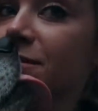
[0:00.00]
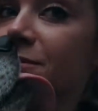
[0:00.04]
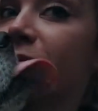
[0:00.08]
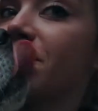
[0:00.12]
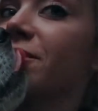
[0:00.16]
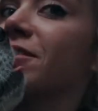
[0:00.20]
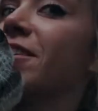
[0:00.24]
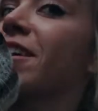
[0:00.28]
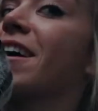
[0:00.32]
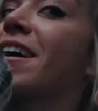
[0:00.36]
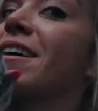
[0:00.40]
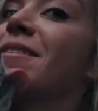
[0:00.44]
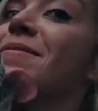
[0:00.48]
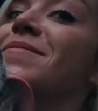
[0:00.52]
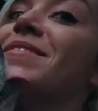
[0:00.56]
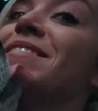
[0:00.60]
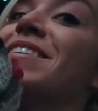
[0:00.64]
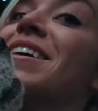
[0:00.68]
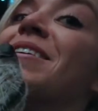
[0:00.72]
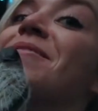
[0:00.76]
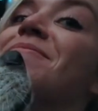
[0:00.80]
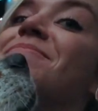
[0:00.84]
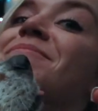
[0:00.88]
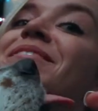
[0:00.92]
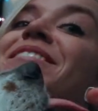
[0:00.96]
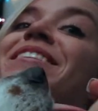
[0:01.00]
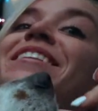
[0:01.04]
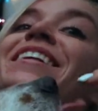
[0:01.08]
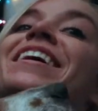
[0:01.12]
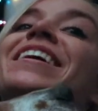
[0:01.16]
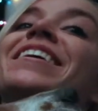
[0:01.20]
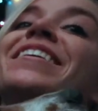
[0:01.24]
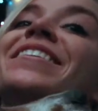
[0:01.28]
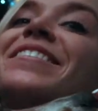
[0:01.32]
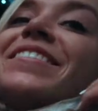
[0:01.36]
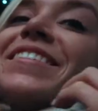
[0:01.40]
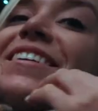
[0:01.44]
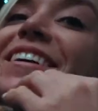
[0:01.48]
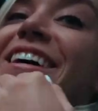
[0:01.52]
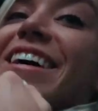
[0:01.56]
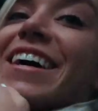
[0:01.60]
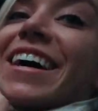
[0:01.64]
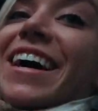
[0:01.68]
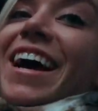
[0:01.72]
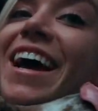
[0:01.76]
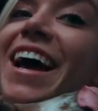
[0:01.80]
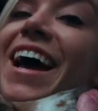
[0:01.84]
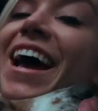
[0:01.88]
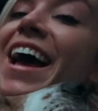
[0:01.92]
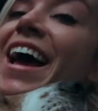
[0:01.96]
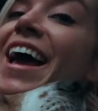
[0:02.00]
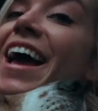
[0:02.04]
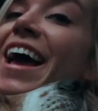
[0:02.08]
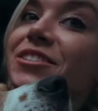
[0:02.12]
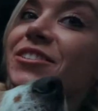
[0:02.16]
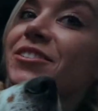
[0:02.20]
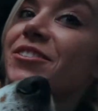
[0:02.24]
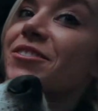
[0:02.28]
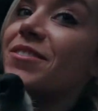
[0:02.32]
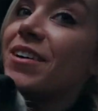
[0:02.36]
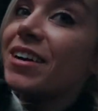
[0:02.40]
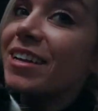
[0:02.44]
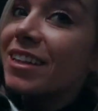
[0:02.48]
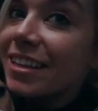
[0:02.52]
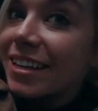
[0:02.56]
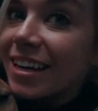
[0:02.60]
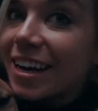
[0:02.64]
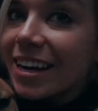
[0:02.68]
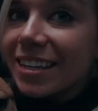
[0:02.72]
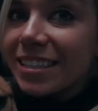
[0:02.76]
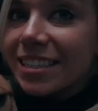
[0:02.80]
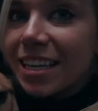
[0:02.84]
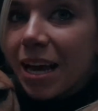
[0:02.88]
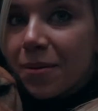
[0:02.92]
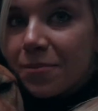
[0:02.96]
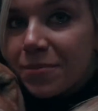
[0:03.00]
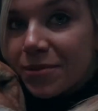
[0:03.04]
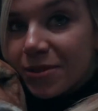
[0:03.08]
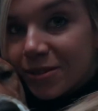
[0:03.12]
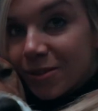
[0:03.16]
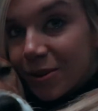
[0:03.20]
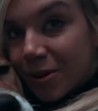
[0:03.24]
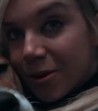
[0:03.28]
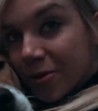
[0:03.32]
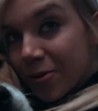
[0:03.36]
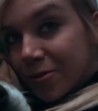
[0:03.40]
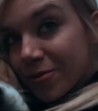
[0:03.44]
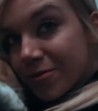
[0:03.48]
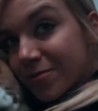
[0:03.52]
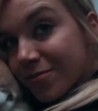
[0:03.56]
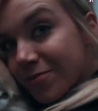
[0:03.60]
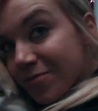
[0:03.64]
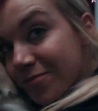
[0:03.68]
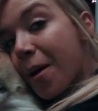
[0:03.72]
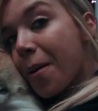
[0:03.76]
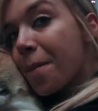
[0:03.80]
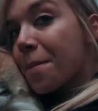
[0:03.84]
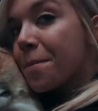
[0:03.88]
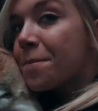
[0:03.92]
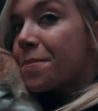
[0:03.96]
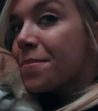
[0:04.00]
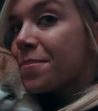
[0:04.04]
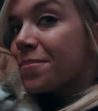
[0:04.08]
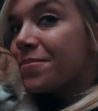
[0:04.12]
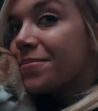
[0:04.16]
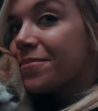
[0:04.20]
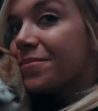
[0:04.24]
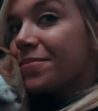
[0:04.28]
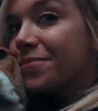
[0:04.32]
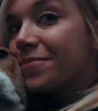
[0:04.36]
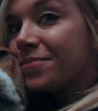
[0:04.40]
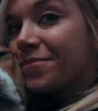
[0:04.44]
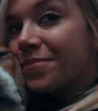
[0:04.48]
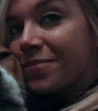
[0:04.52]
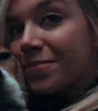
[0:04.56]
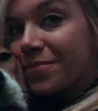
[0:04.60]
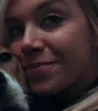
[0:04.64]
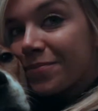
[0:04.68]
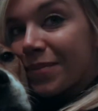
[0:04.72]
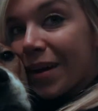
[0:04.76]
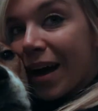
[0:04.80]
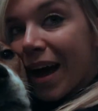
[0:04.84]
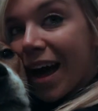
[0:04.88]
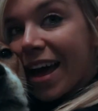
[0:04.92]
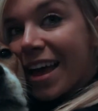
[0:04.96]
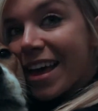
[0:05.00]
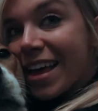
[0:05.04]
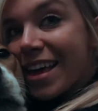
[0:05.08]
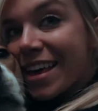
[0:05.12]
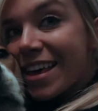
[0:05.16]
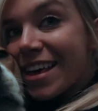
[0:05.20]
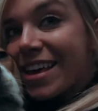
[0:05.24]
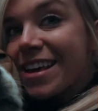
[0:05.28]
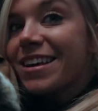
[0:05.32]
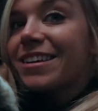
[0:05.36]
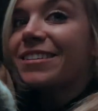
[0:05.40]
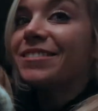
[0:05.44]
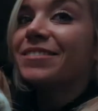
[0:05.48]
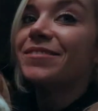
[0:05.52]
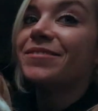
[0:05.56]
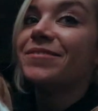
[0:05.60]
subscribe down below. See you in the next episode. Bye.